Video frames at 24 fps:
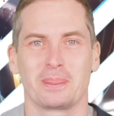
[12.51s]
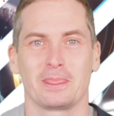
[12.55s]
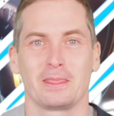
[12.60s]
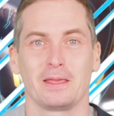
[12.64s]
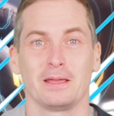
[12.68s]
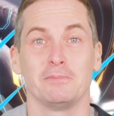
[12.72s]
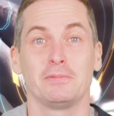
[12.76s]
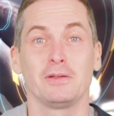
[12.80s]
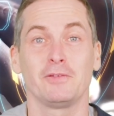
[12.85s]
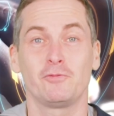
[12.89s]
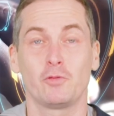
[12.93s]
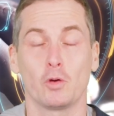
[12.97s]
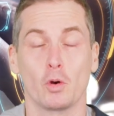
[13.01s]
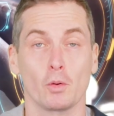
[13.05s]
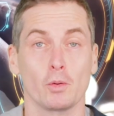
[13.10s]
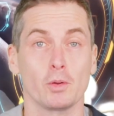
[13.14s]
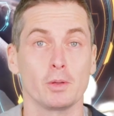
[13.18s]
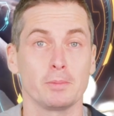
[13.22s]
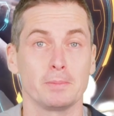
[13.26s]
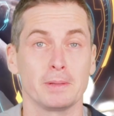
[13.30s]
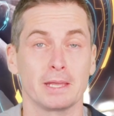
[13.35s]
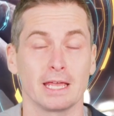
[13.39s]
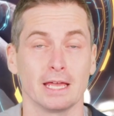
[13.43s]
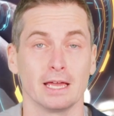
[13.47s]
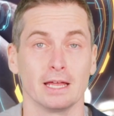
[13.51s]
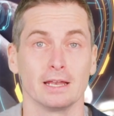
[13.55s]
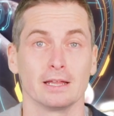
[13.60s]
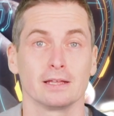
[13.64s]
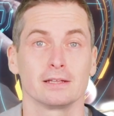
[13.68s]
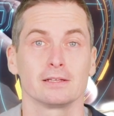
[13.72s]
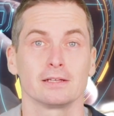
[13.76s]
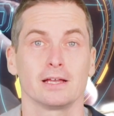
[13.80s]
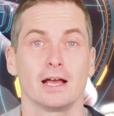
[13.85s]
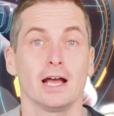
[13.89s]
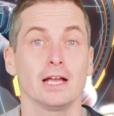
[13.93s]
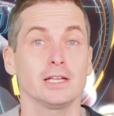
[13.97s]
And before we begin,
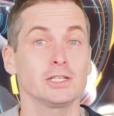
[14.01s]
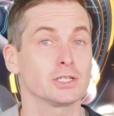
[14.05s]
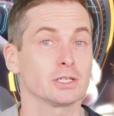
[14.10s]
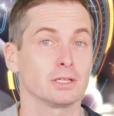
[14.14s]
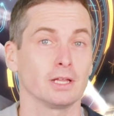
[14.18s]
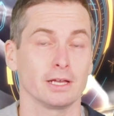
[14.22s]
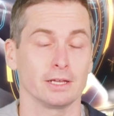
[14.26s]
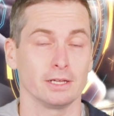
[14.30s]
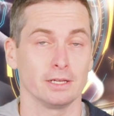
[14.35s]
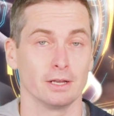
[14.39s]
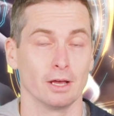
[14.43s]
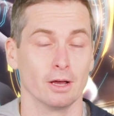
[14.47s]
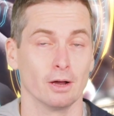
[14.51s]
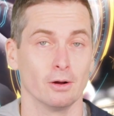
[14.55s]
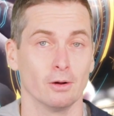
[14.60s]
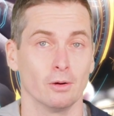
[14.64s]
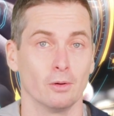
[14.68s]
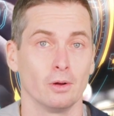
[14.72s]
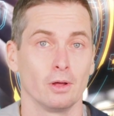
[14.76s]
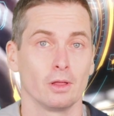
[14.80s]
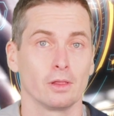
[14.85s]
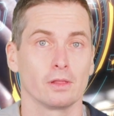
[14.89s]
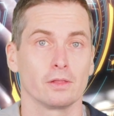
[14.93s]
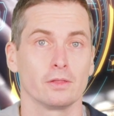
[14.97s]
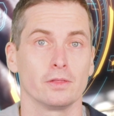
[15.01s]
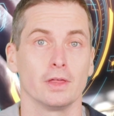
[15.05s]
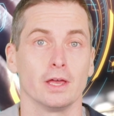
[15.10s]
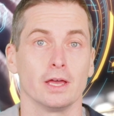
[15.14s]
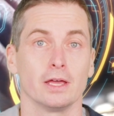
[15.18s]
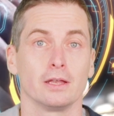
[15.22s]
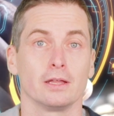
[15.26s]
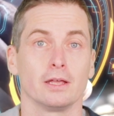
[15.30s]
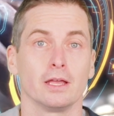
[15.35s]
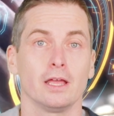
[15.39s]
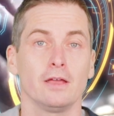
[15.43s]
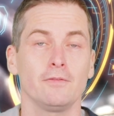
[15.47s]
I should let you know
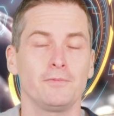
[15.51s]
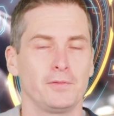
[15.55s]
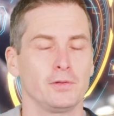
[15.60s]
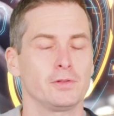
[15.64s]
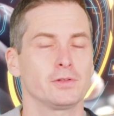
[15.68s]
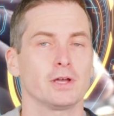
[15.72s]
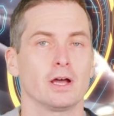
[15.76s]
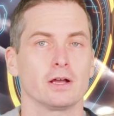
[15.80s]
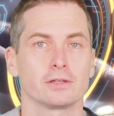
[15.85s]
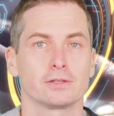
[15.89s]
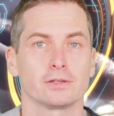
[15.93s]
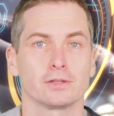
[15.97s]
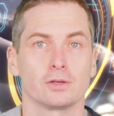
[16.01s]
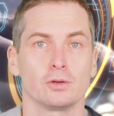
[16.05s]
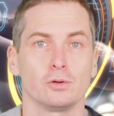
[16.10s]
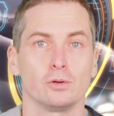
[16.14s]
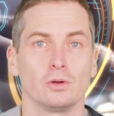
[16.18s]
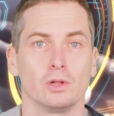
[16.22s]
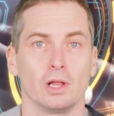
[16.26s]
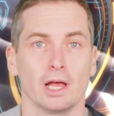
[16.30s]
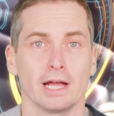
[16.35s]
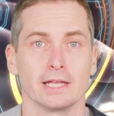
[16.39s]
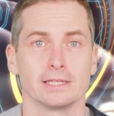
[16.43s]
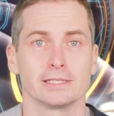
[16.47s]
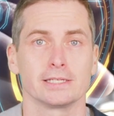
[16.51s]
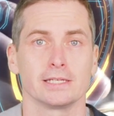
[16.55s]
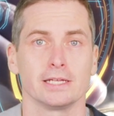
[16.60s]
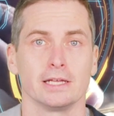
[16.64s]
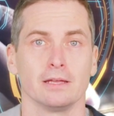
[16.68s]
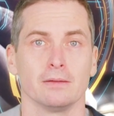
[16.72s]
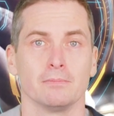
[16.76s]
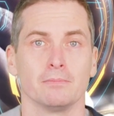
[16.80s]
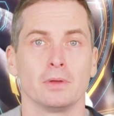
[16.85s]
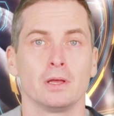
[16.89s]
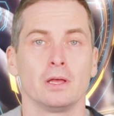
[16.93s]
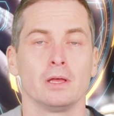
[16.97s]
that if you talk to the Google Ads
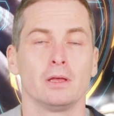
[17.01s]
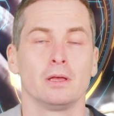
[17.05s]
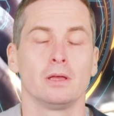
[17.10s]
team,